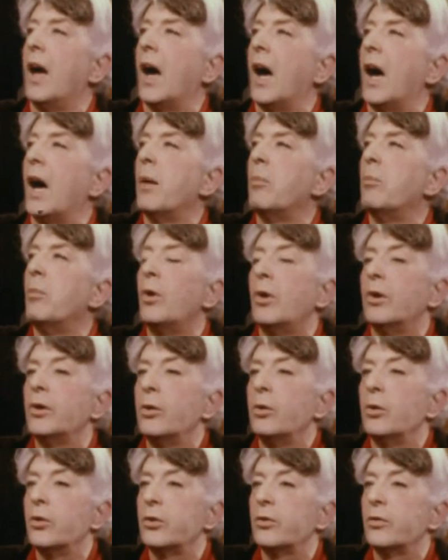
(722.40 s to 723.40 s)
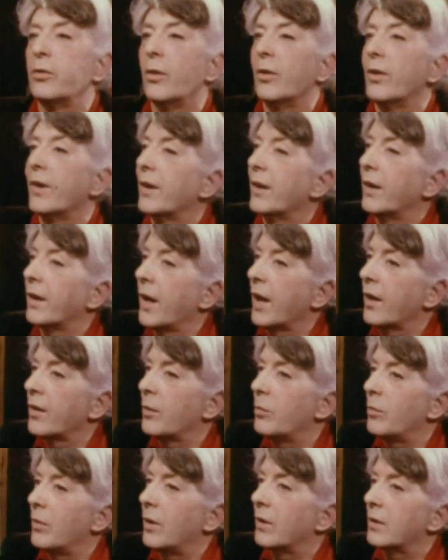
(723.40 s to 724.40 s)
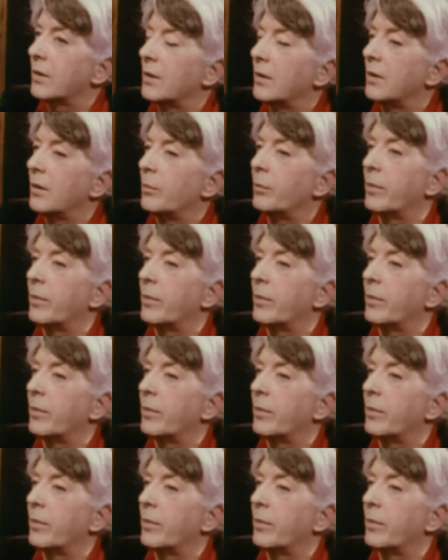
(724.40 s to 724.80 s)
I'm more useful than another model,